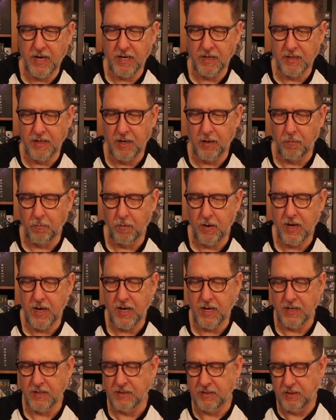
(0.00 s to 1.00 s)
a little
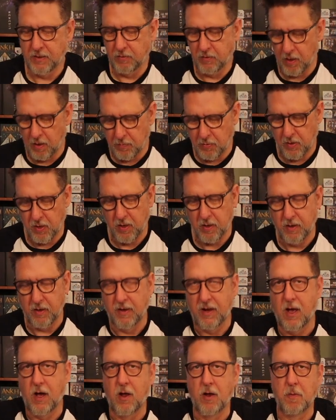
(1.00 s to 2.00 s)
Red, I still got to pull out
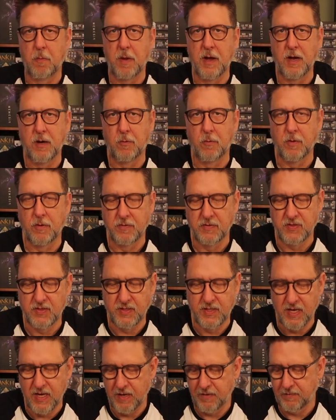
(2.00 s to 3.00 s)
all the Beowulf
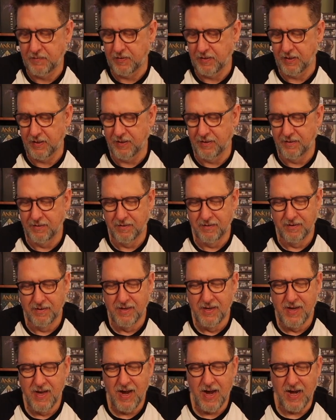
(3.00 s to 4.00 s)
stuff
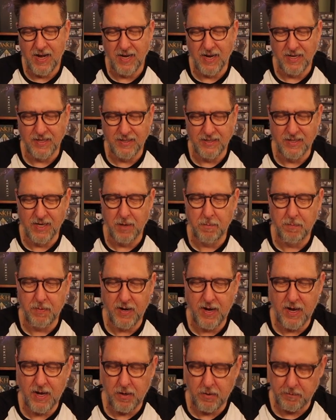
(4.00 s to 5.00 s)
and like dump
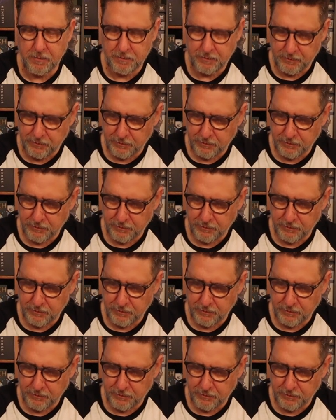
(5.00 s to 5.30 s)
it out.